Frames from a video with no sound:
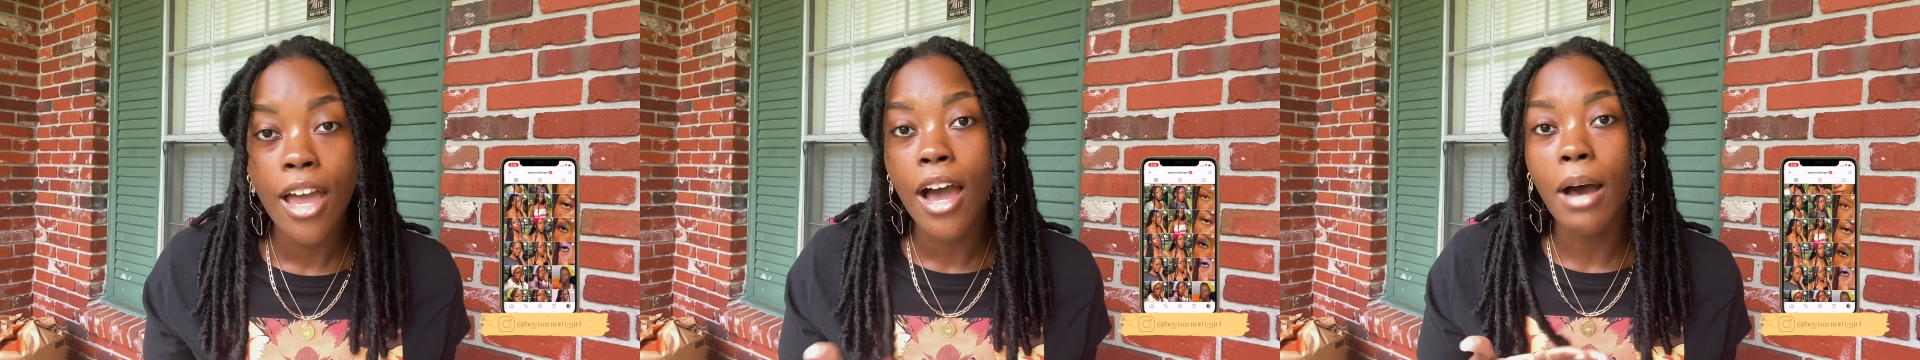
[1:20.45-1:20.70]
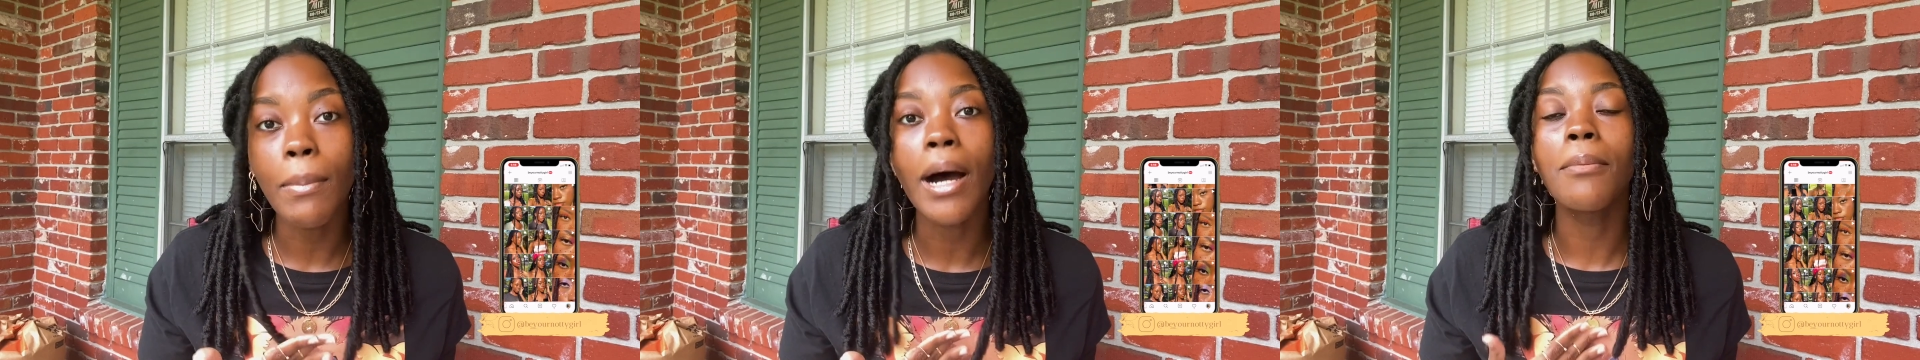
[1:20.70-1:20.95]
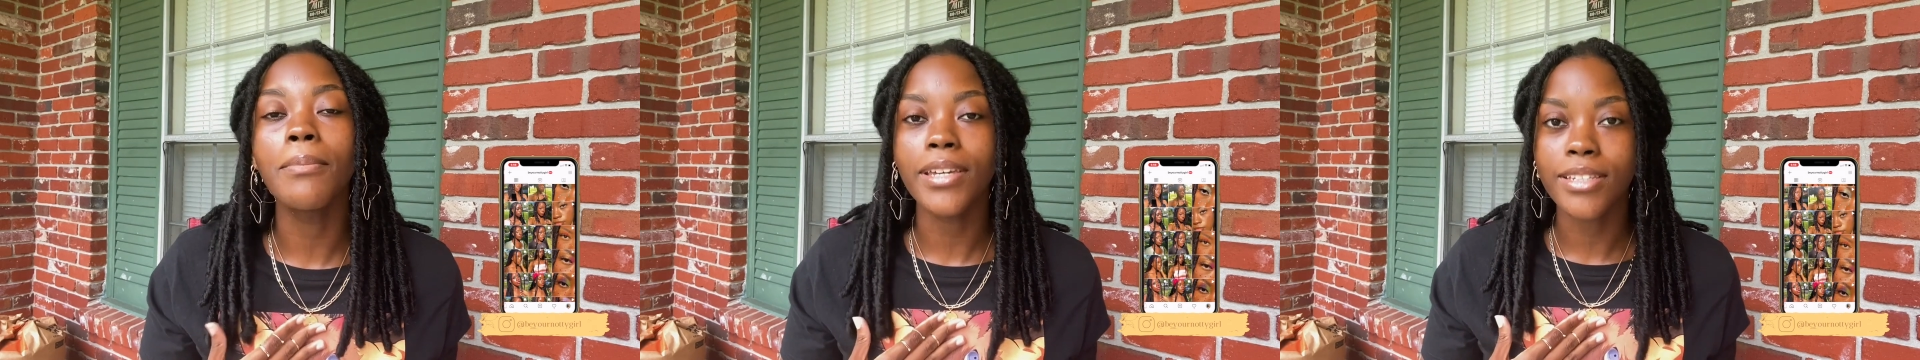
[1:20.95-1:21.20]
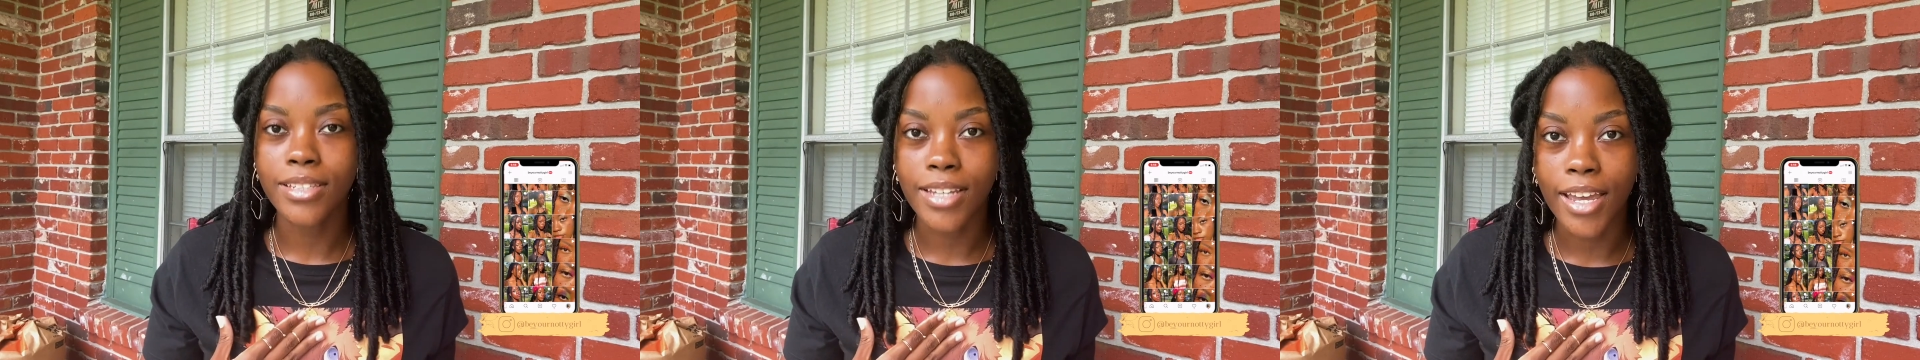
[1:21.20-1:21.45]
about me
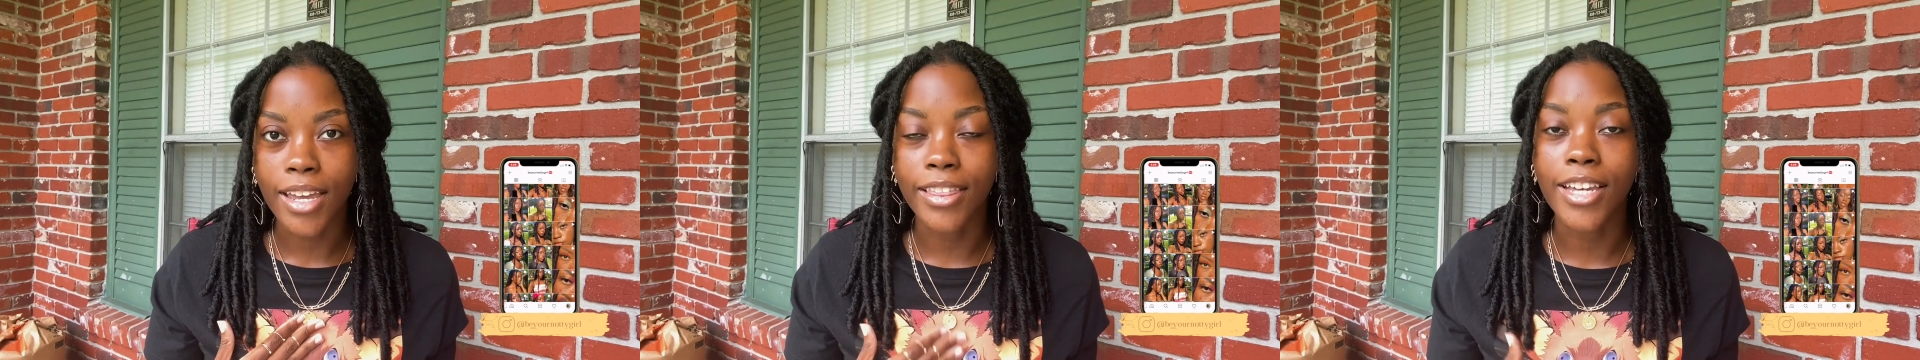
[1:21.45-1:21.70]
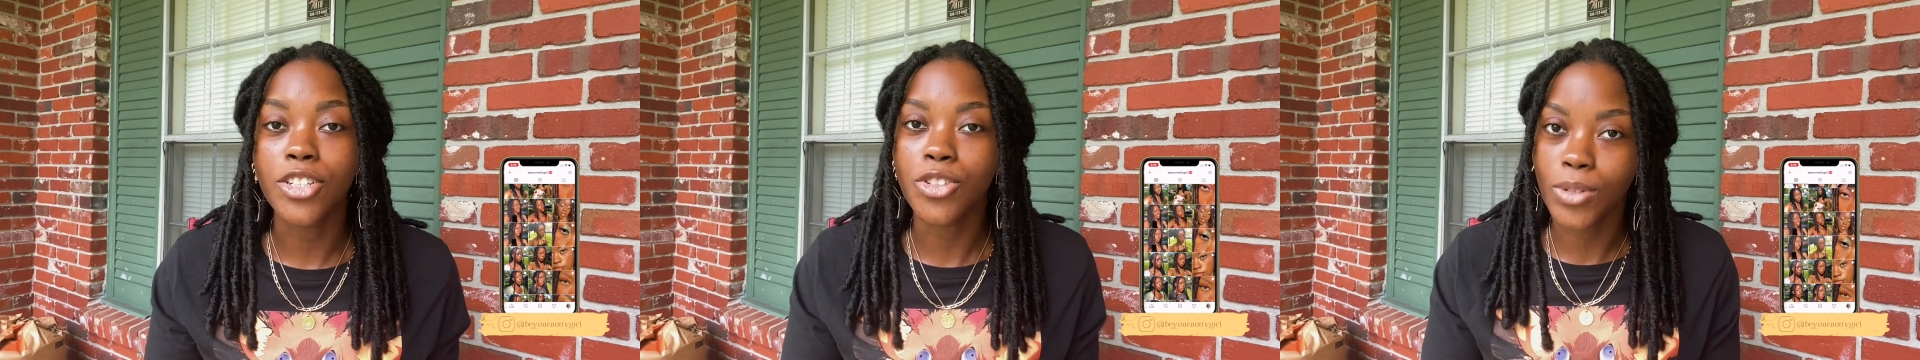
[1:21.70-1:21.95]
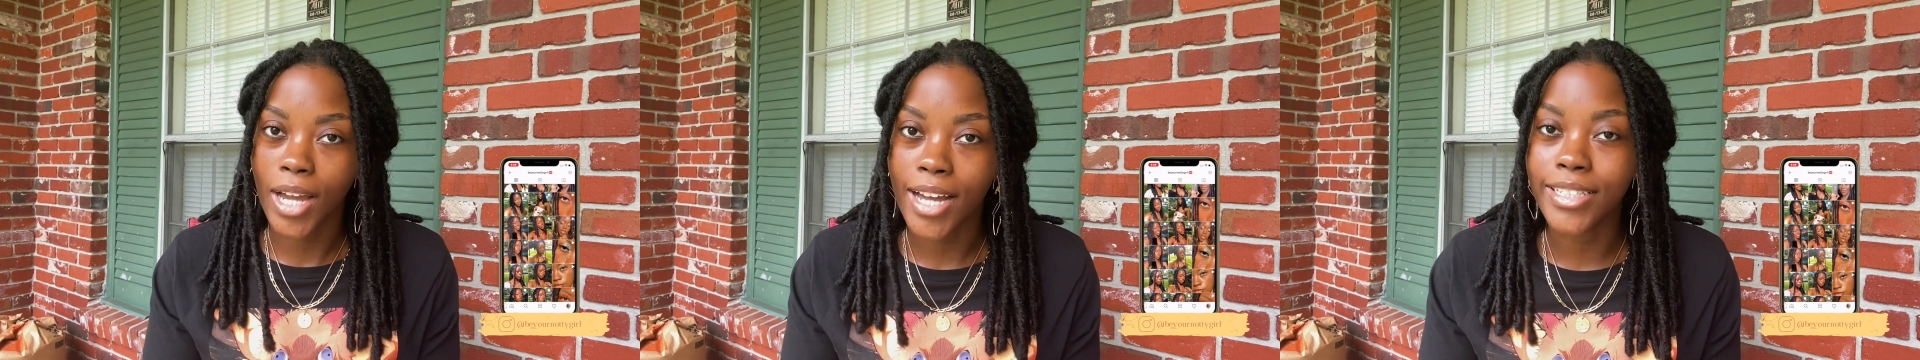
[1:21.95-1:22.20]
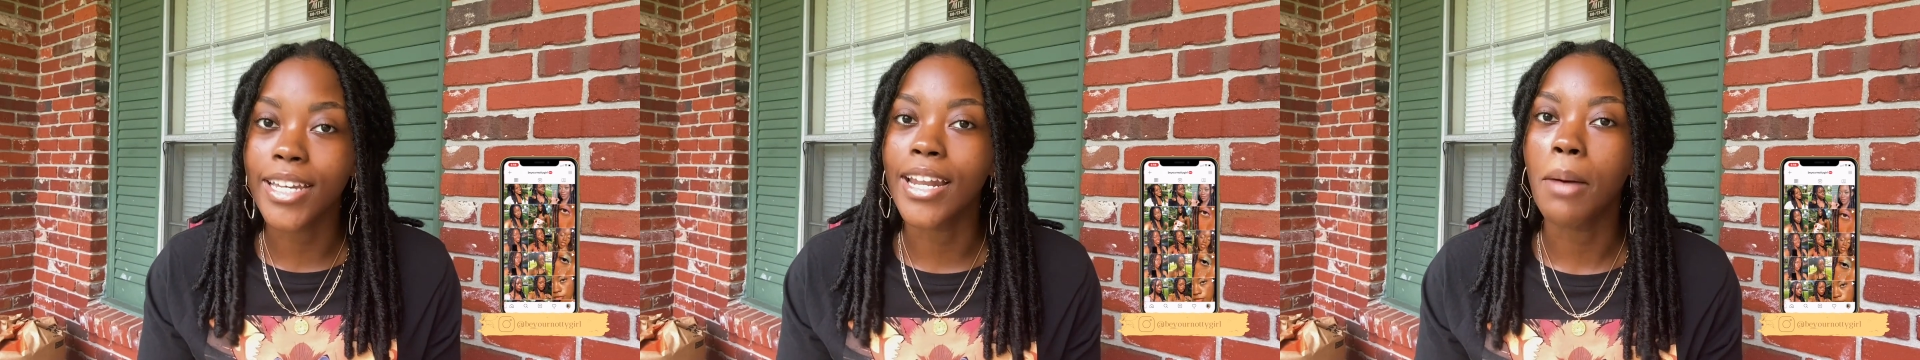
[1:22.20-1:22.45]
saying that you guys
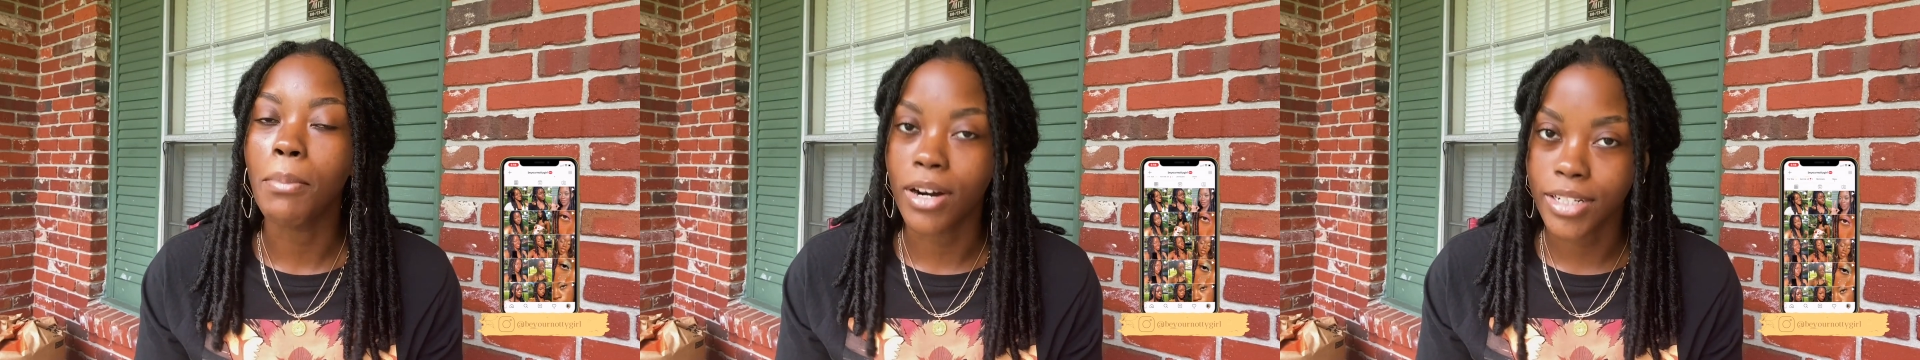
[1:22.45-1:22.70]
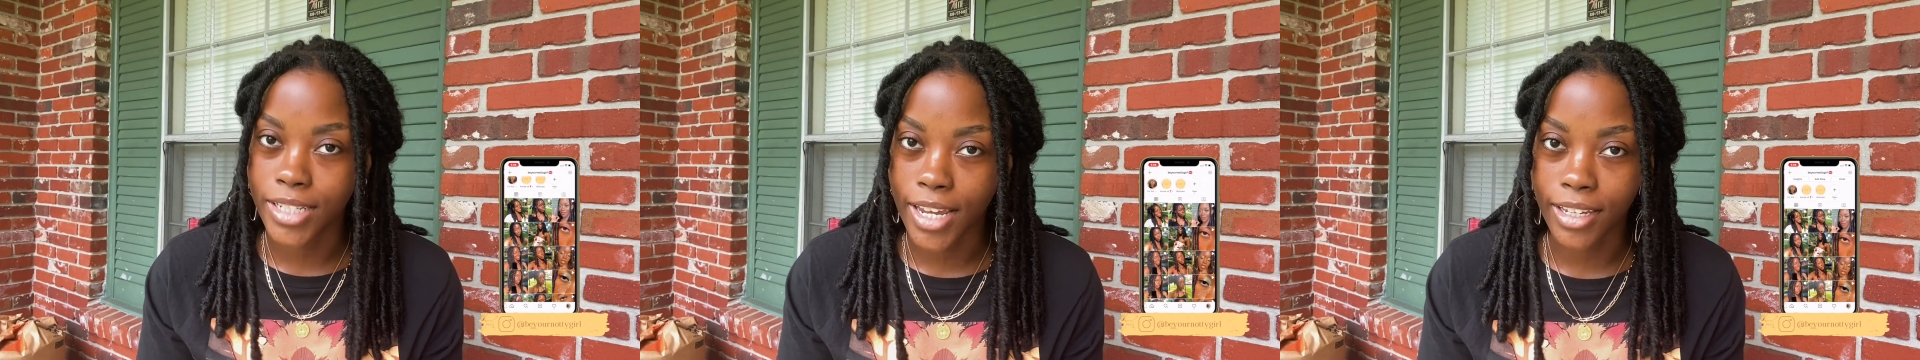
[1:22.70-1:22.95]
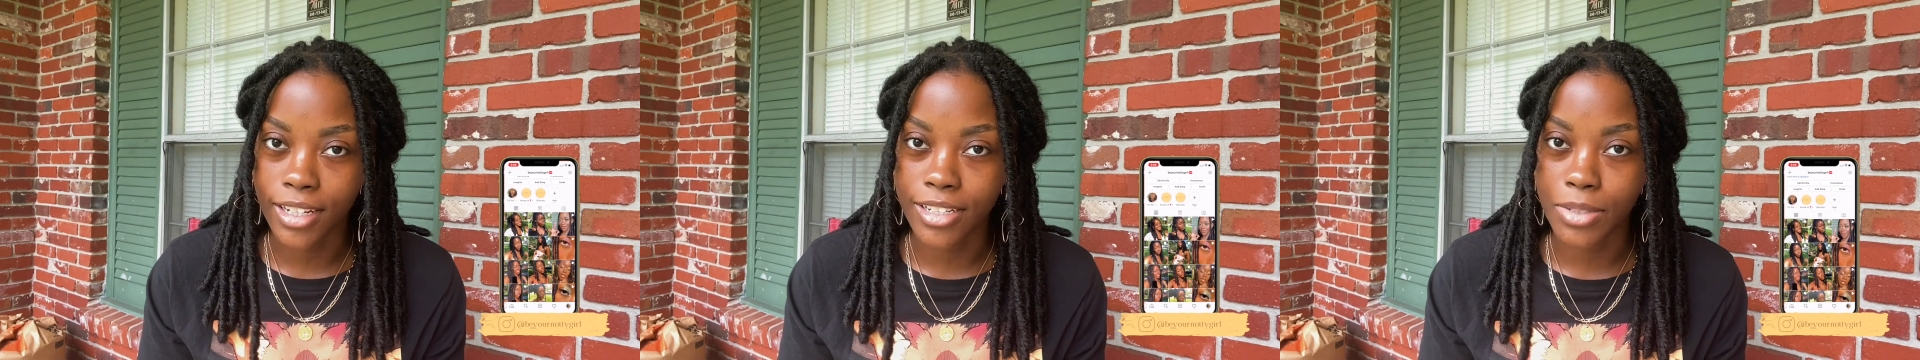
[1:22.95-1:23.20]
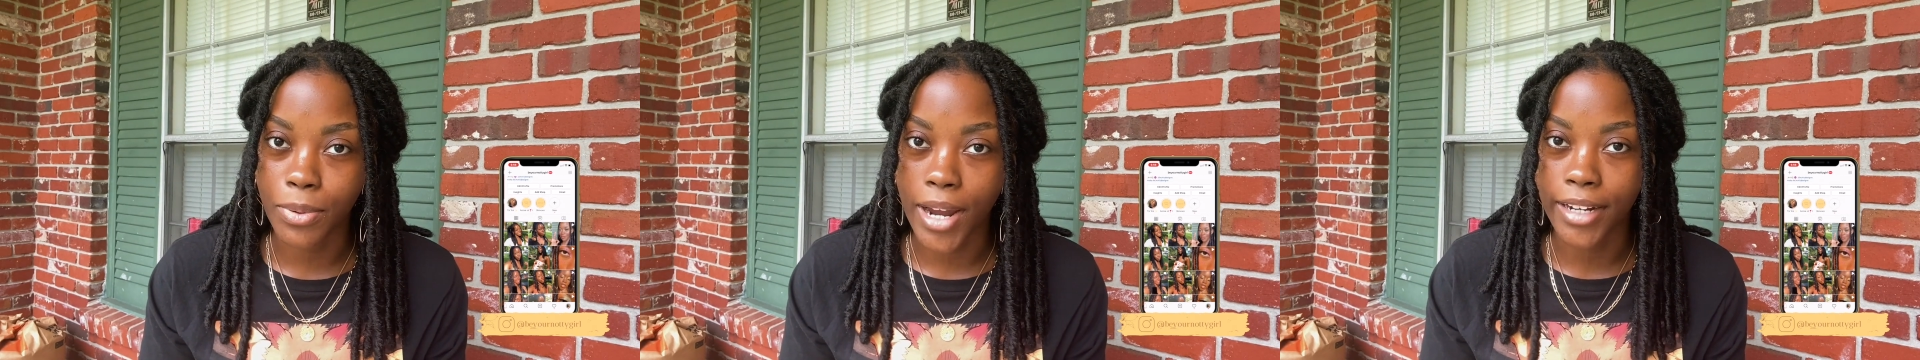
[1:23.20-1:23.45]
cannot partake in this
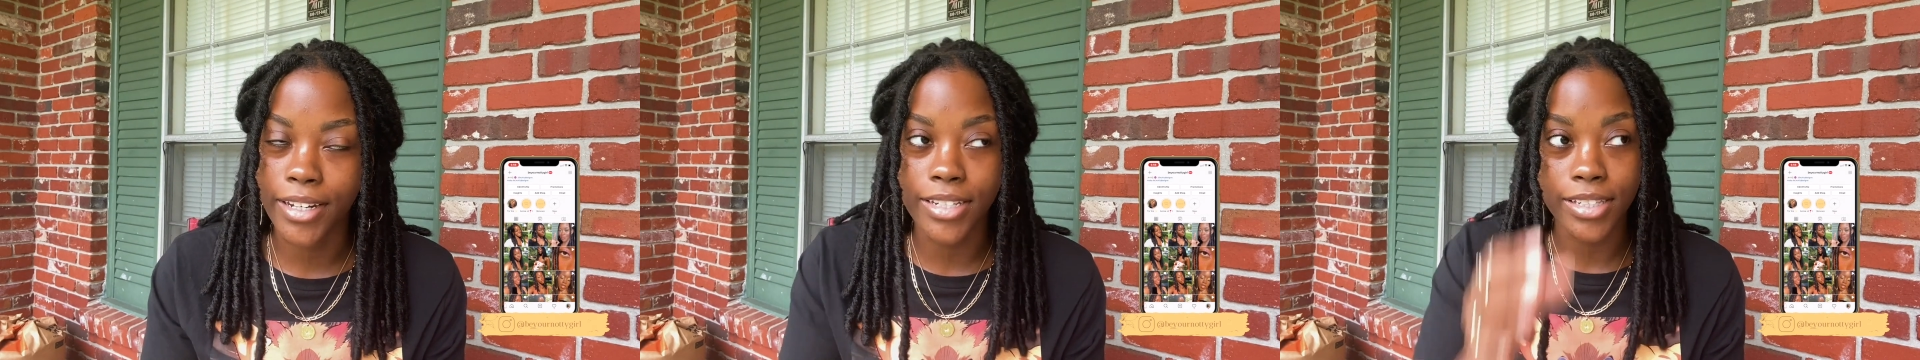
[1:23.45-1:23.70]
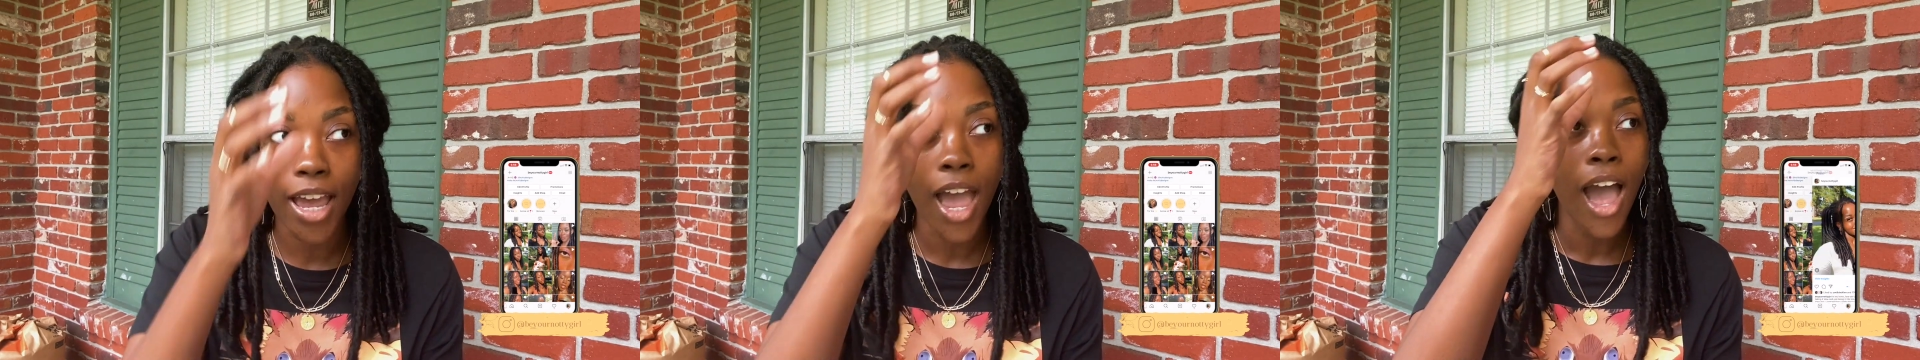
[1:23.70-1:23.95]
practice.